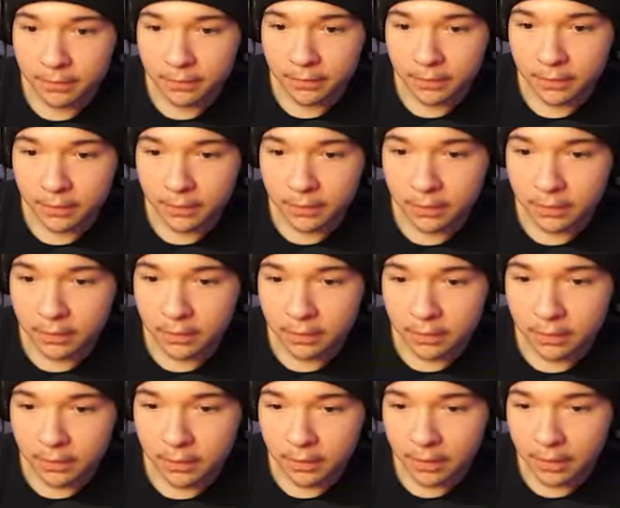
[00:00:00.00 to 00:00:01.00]

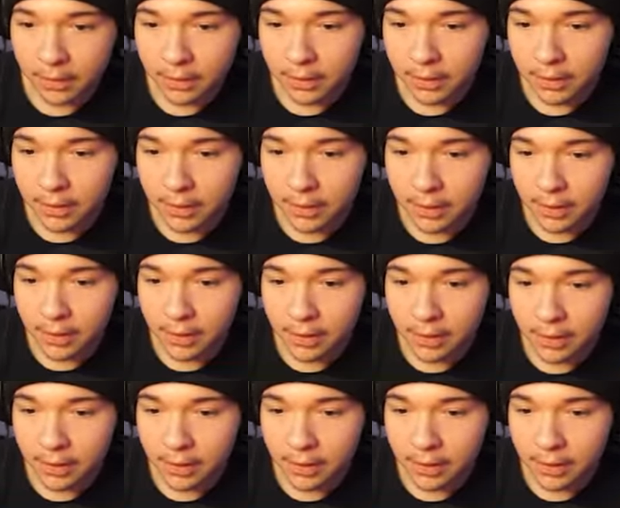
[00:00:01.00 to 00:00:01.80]
No one is speaking in this clip.